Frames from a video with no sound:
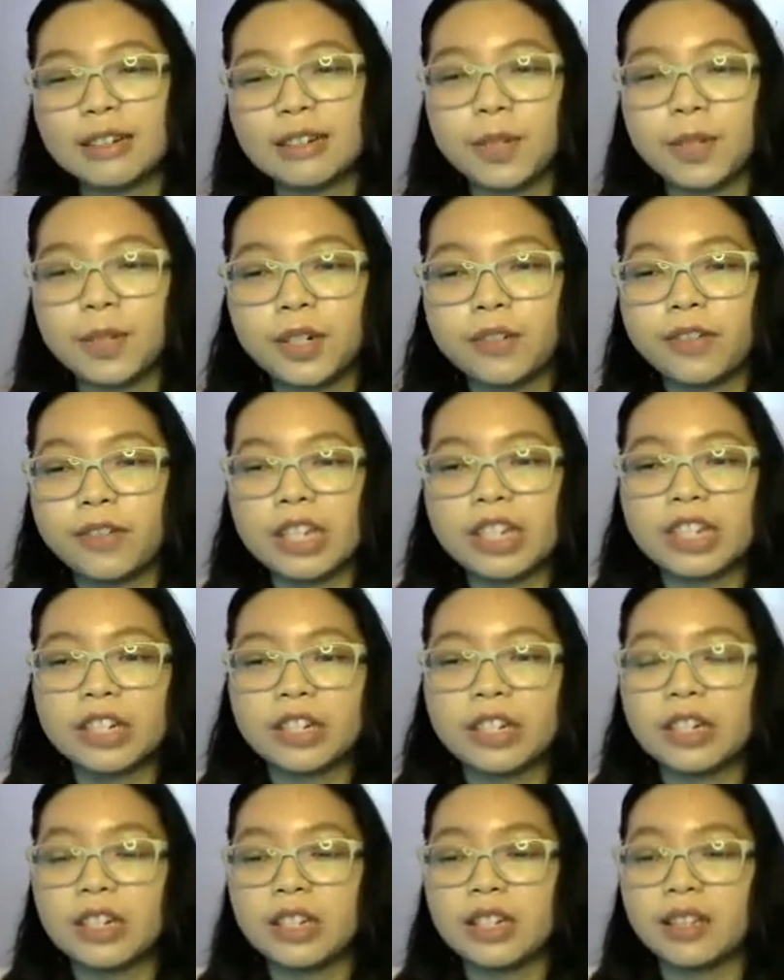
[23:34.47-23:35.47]
computer
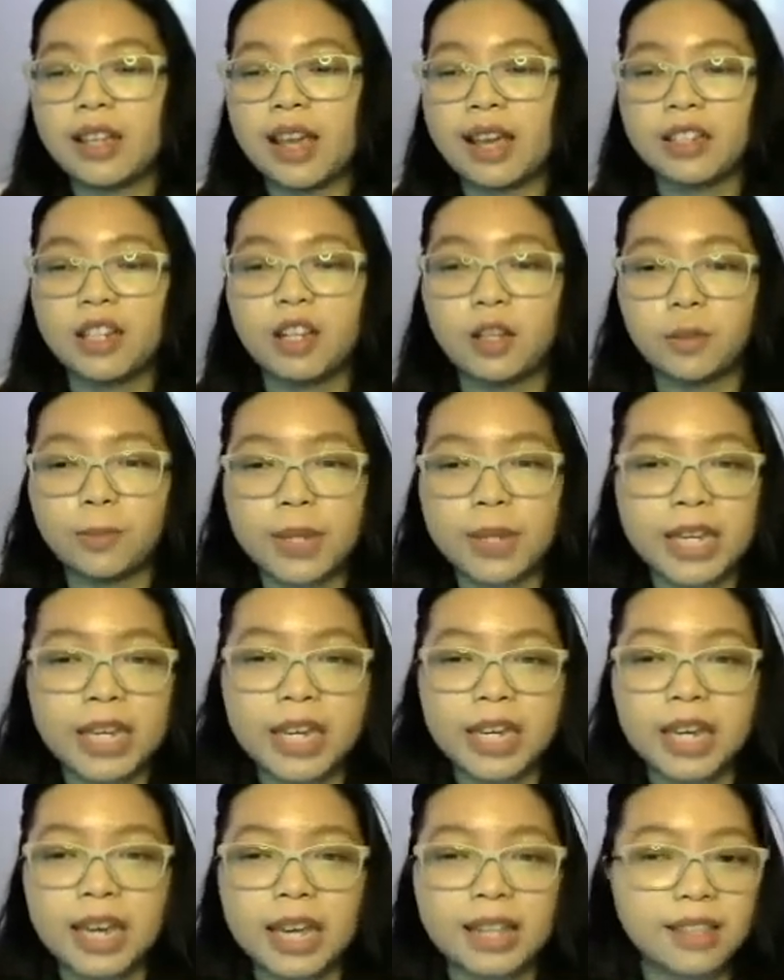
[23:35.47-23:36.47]
vision,
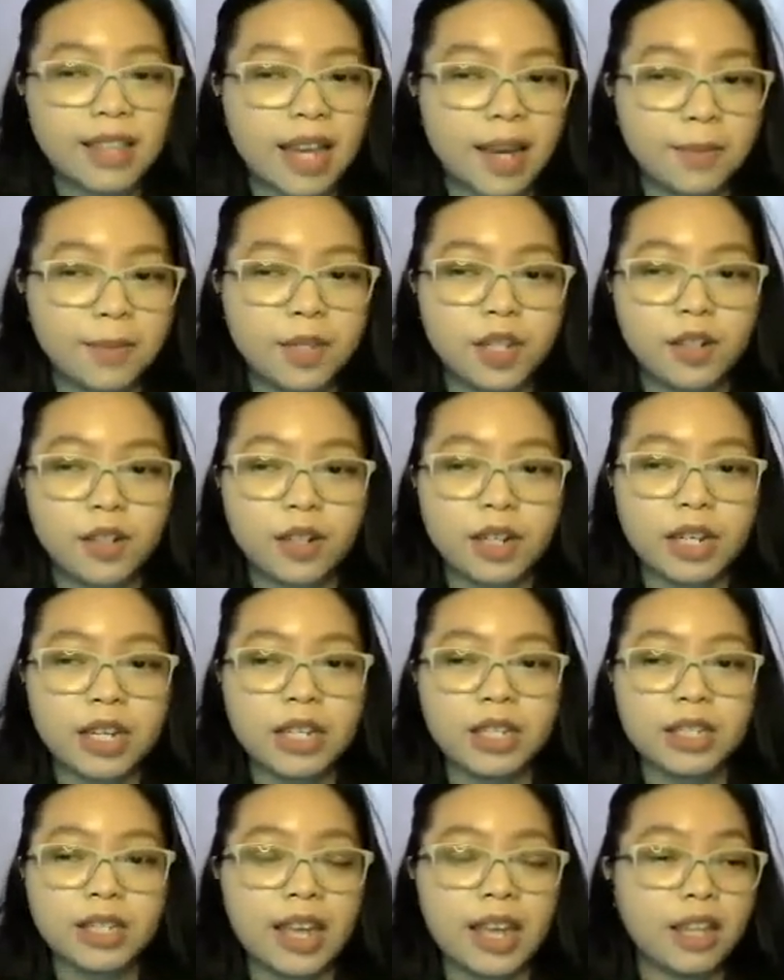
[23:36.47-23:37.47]
NLP, and time
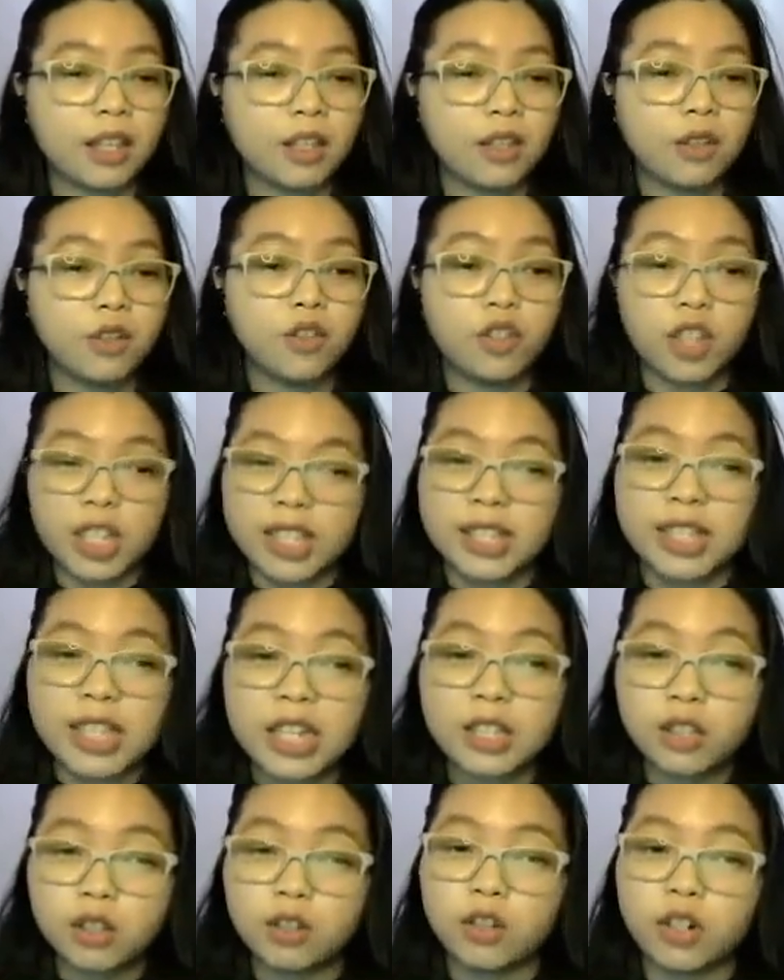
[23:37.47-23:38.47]
series, and you just
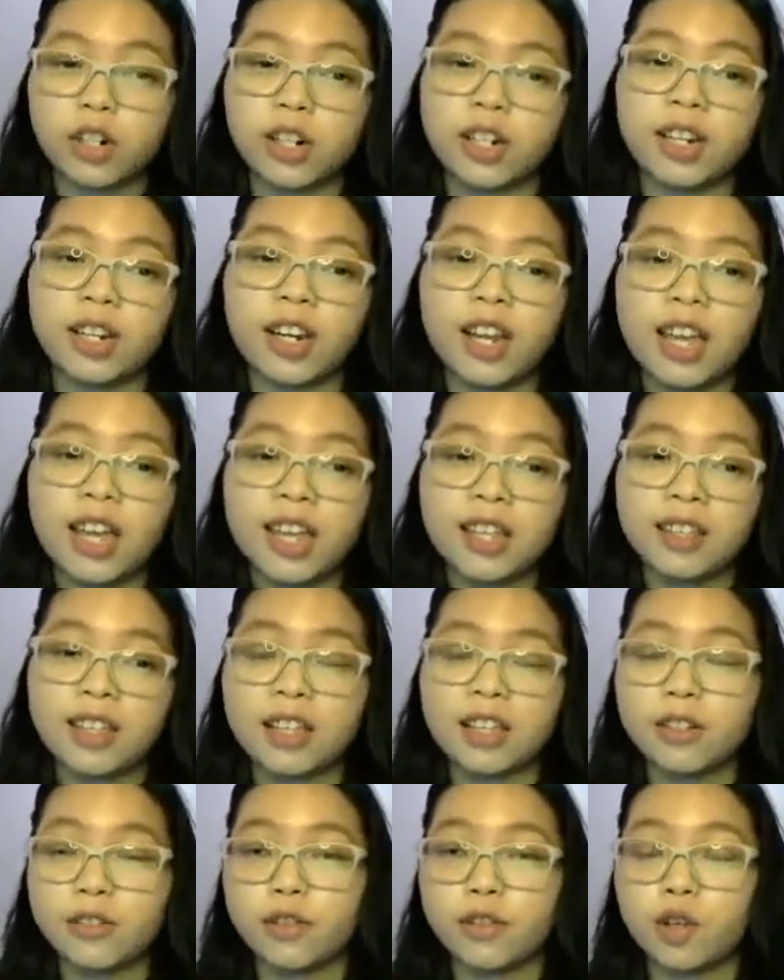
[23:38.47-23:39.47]
need to learn
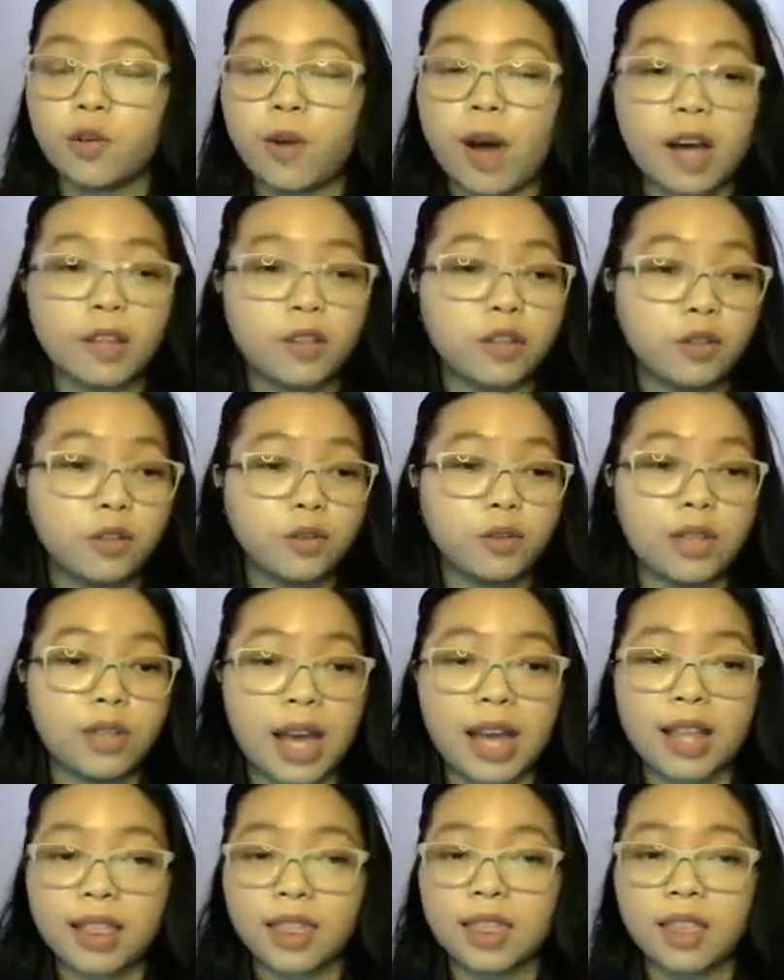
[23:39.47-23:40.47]
TensorFlow, how to do
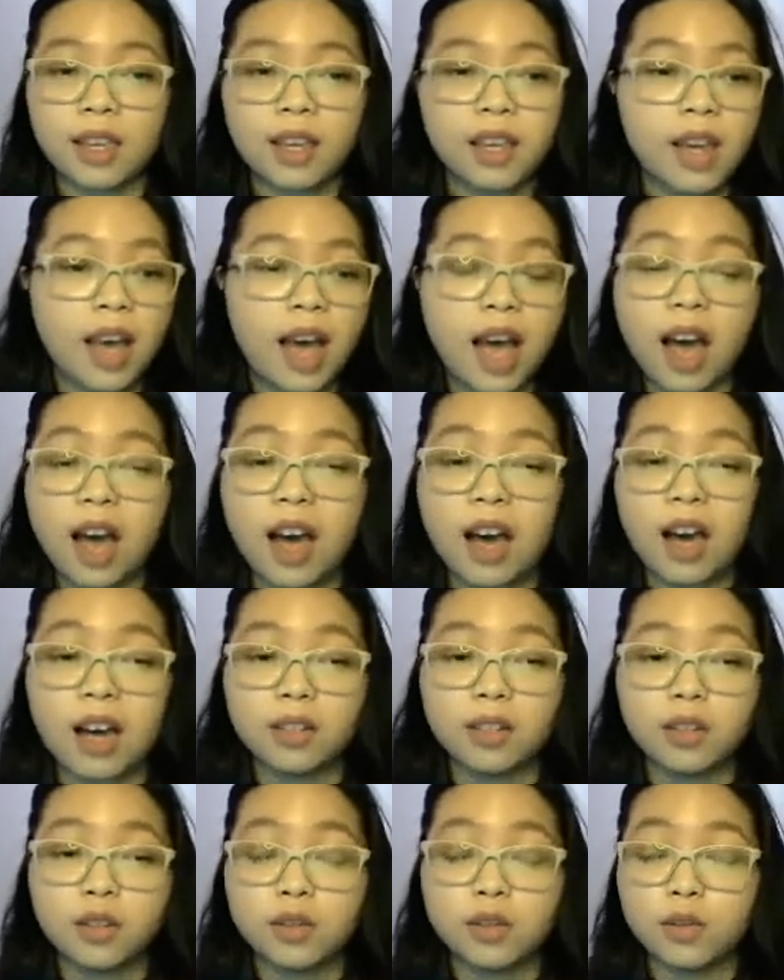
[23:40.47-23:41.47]
that,
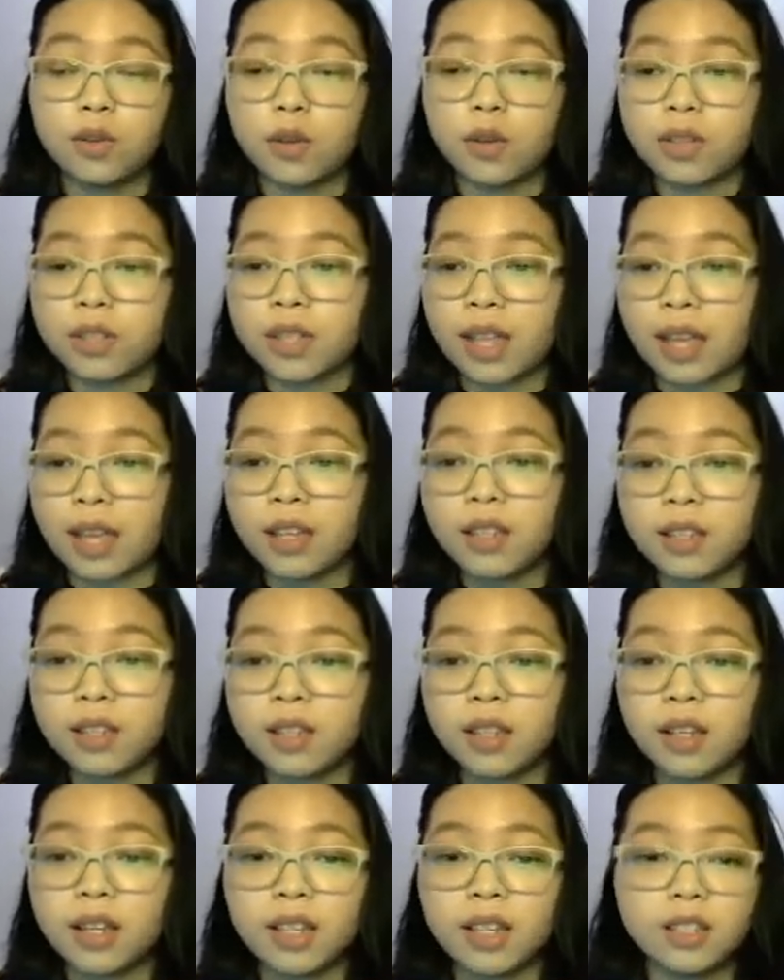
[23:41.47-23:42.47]
how to do those
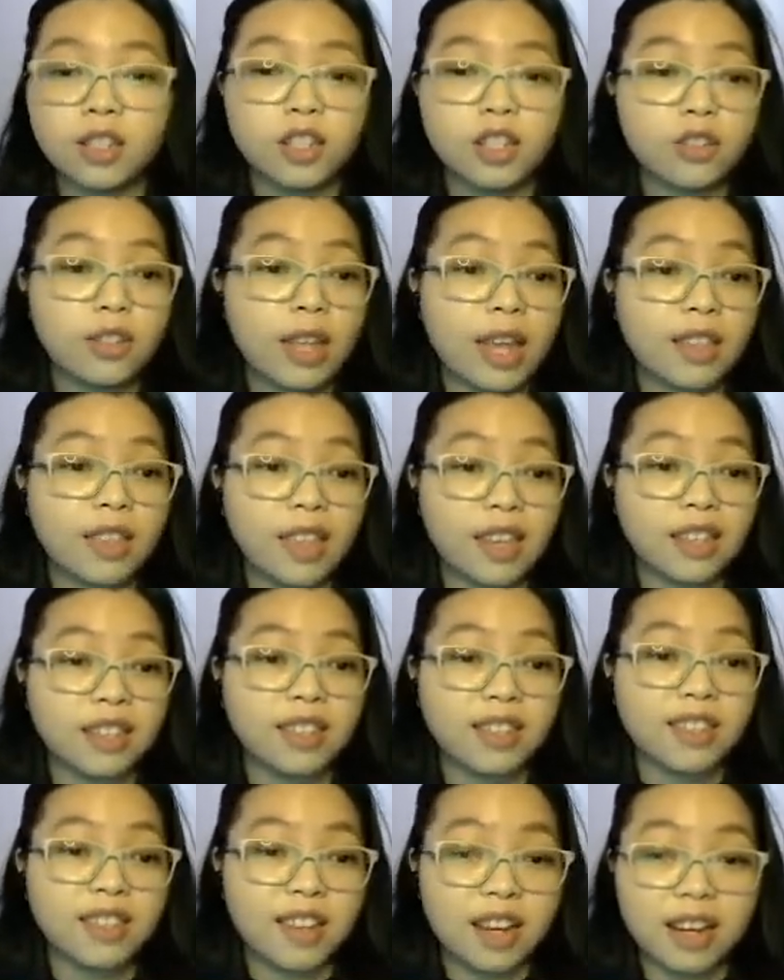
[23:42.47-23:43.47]
things, just take
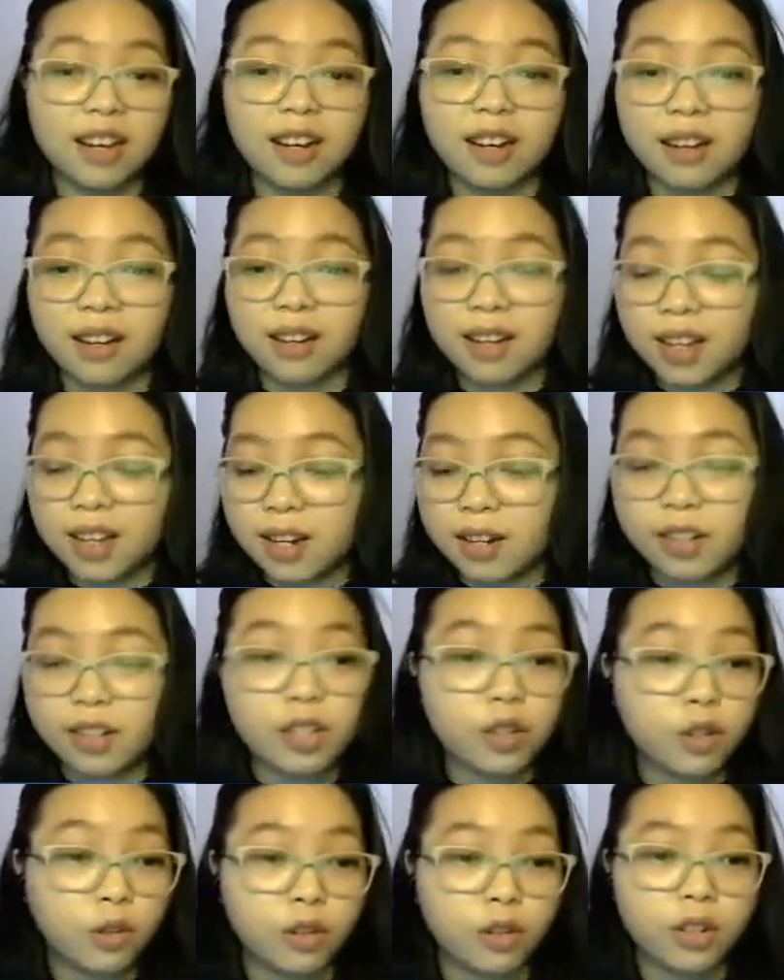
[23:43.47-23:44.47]
this
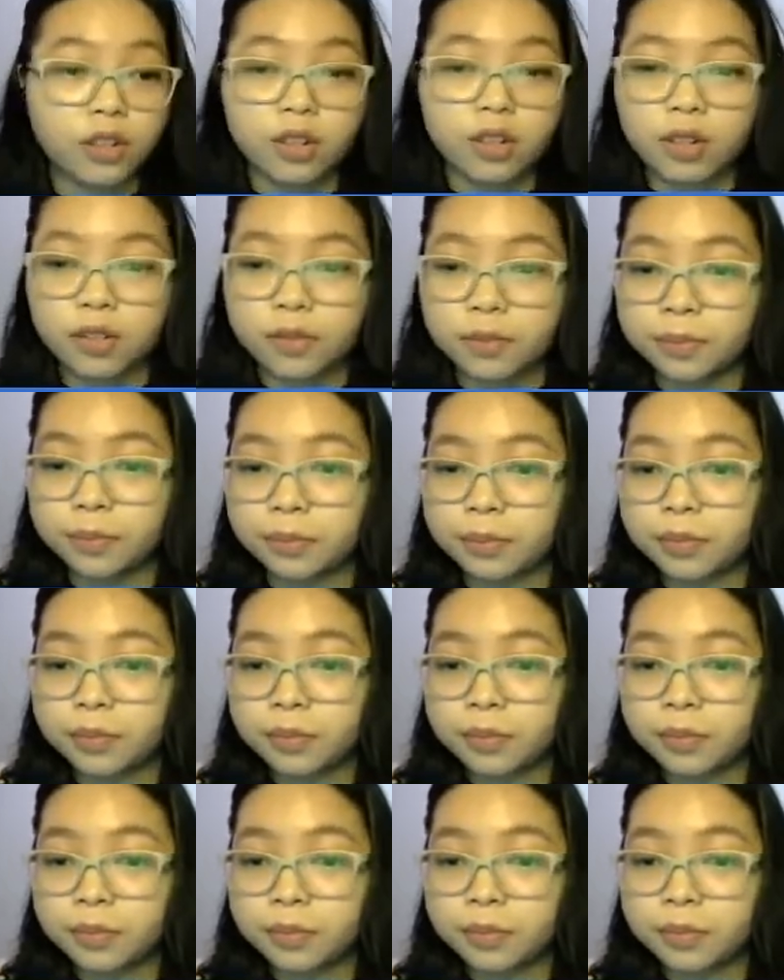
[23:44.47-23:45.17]
resource.